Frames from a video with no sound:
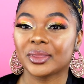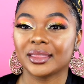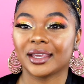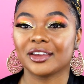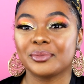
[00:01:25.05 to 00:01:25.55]

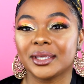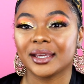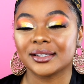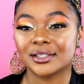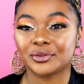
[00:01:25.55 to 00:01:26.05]
They gave me
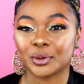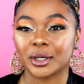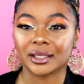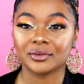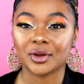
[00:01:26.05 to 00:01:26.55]
a
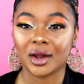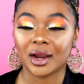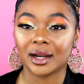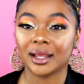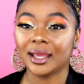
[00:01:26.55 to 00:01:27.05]
Sephora gift
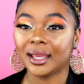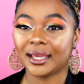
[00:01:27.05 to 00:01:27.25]
card,